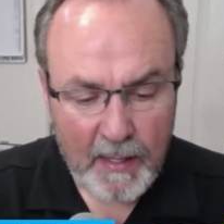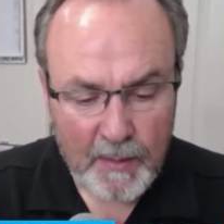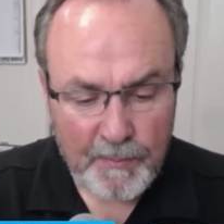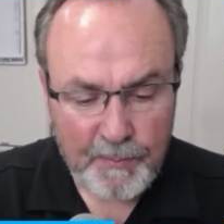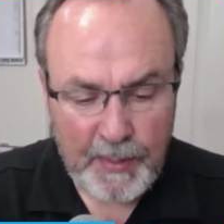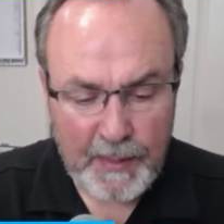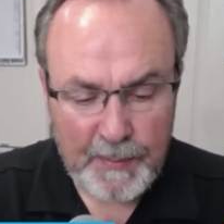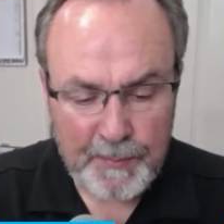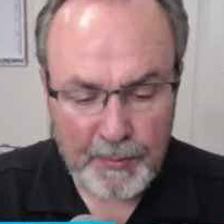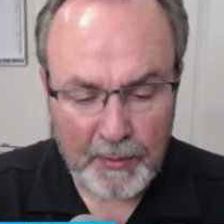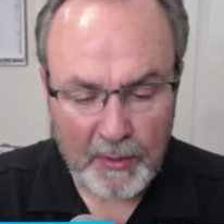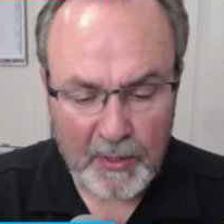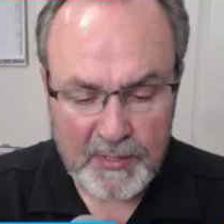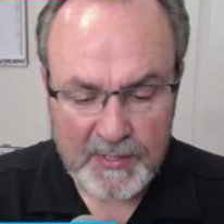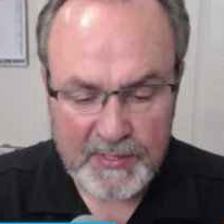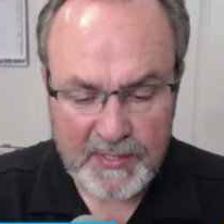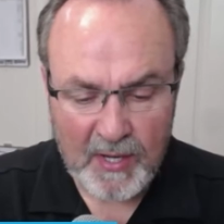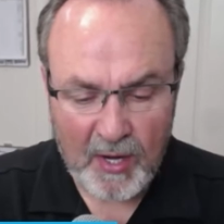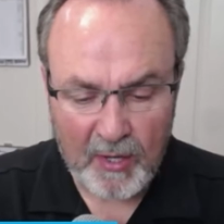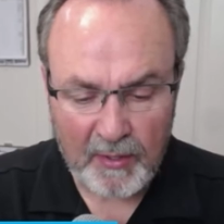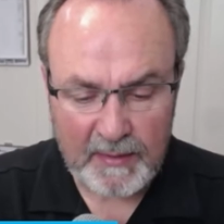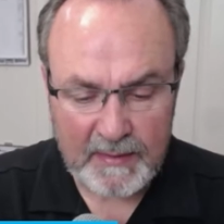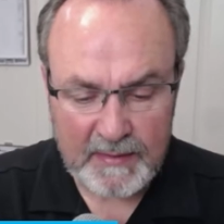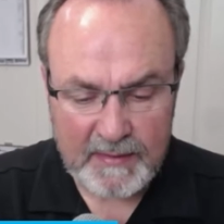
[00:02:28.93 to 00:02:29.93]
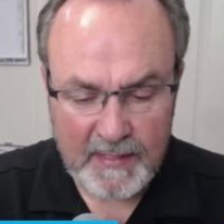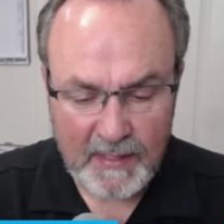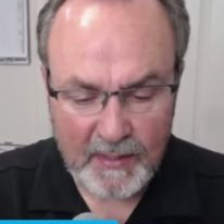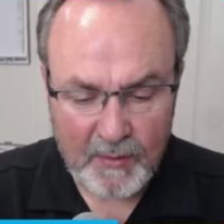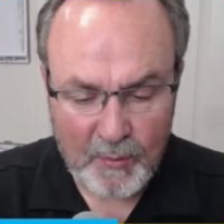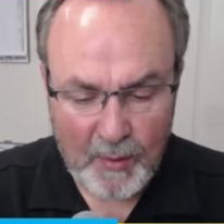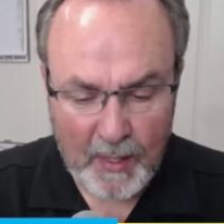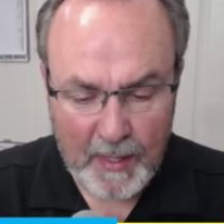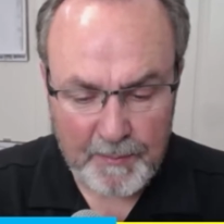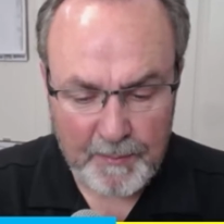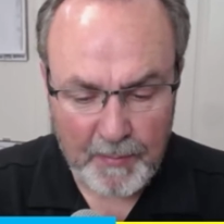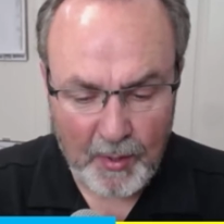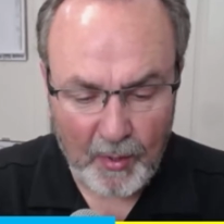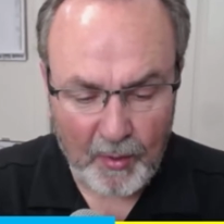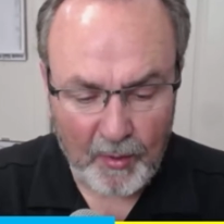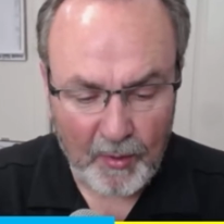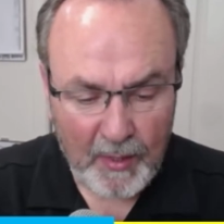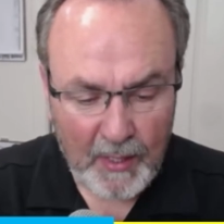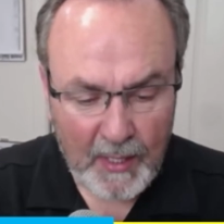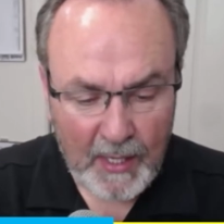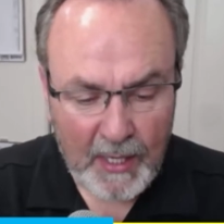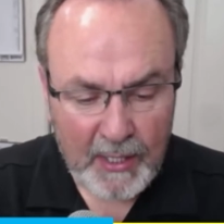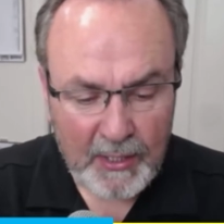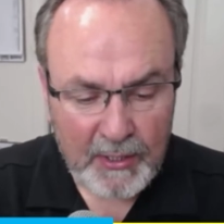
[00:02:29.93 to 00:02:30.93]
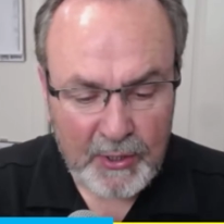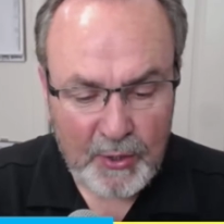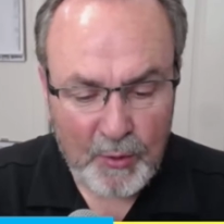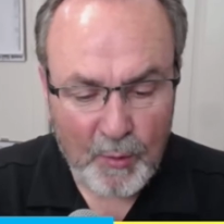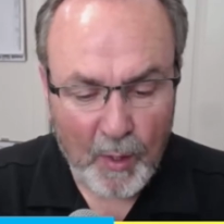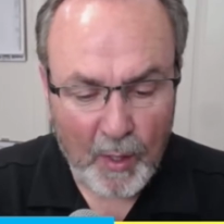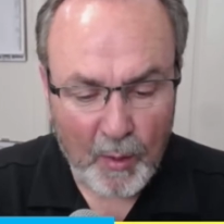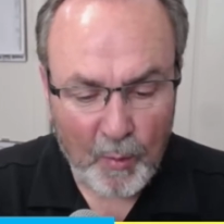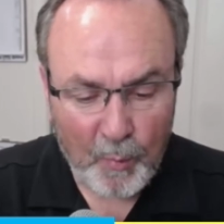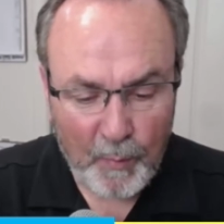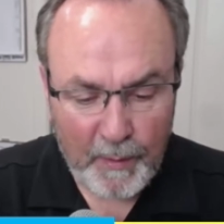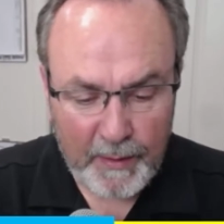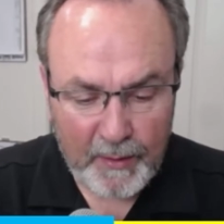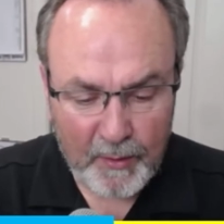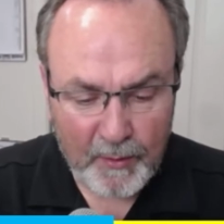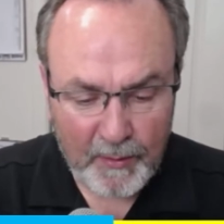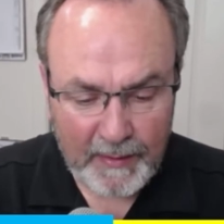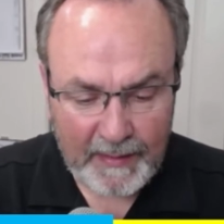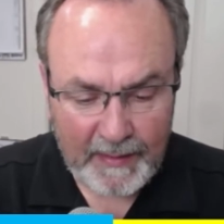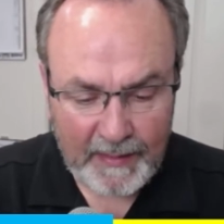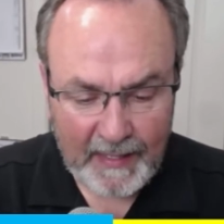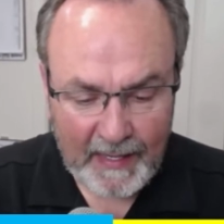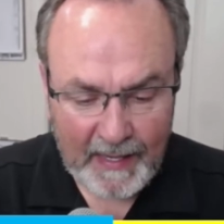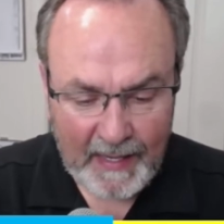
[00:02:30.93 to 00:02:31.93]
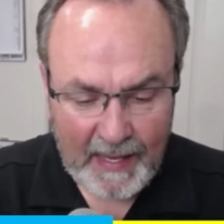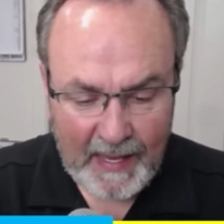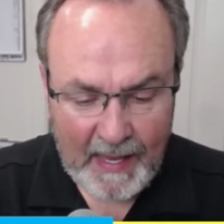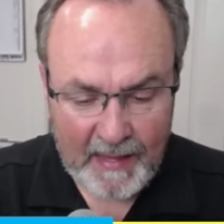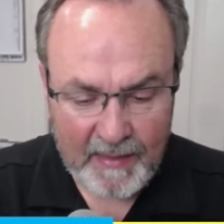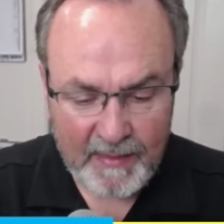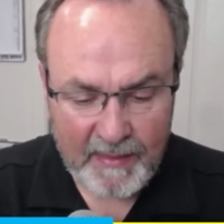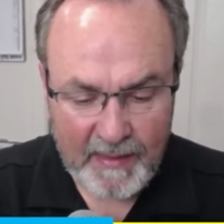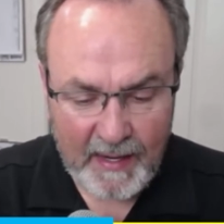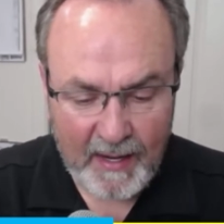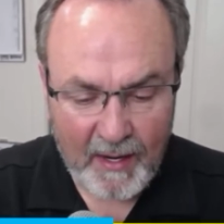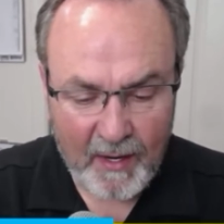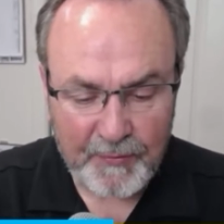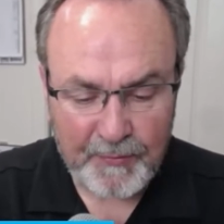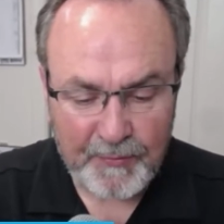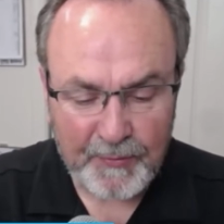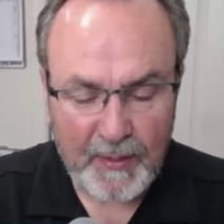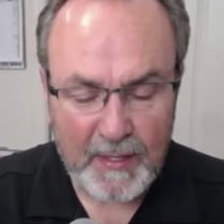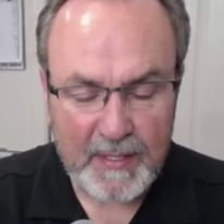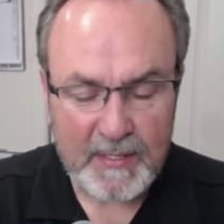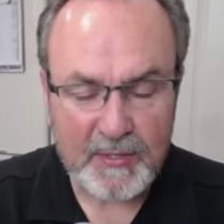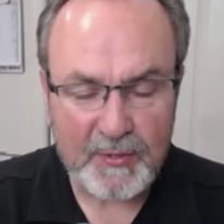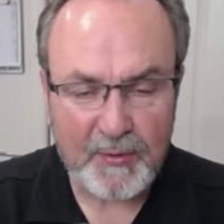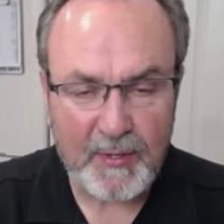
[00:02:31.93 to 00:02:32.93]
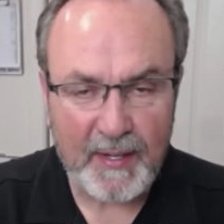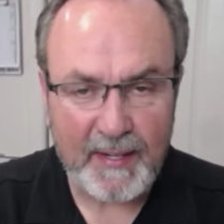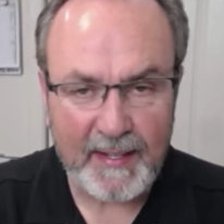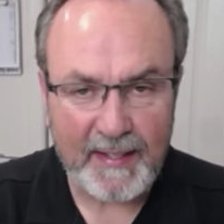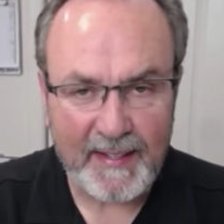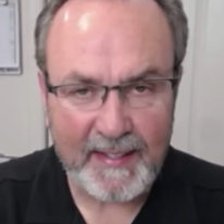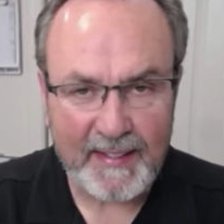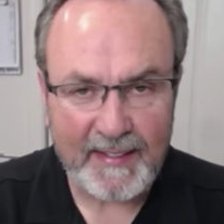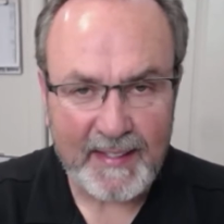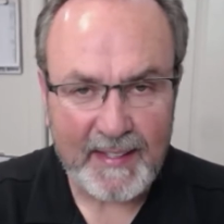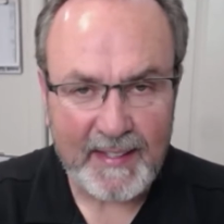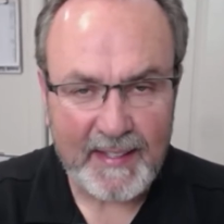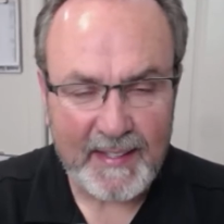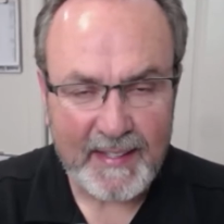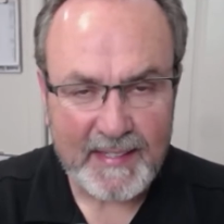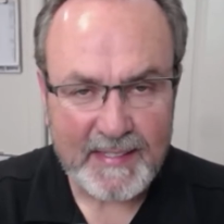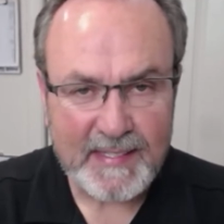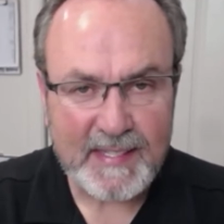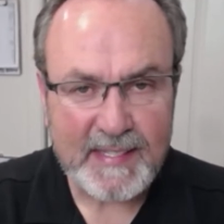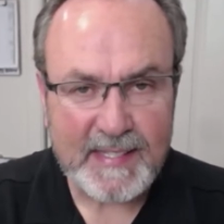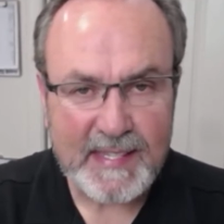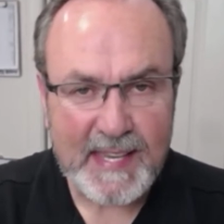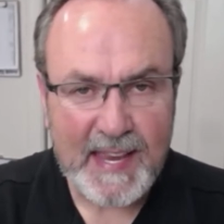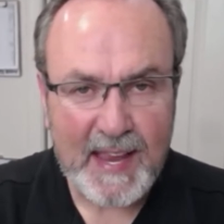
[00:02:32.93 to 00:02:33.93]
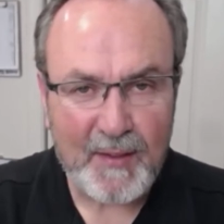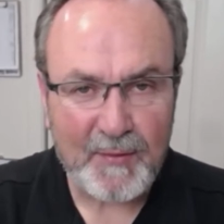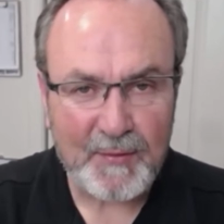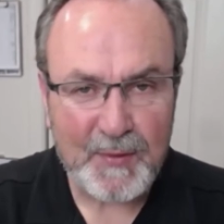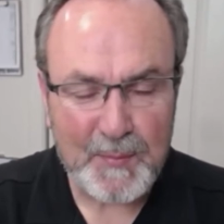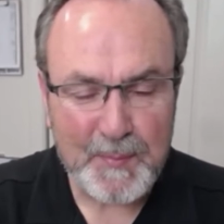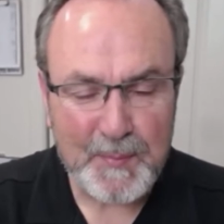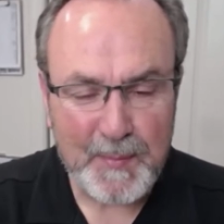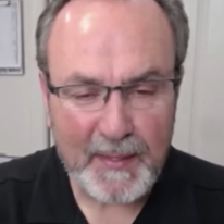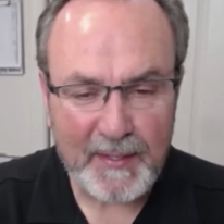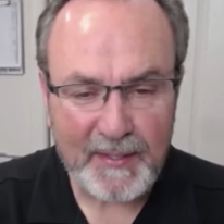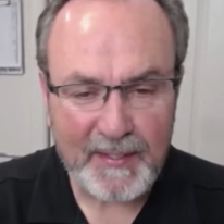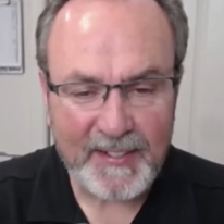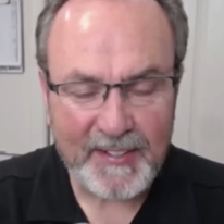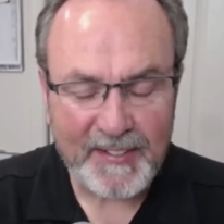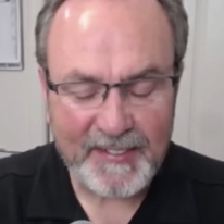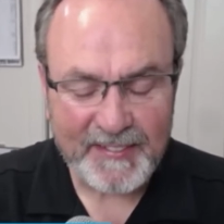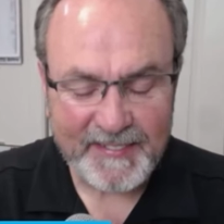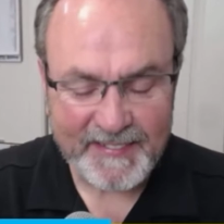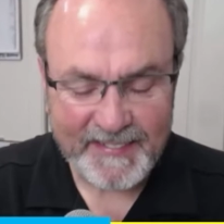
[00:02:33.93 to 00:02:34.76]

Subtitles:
People are starting to grumble. You are weary and they are frustrated. Does this sound familiar?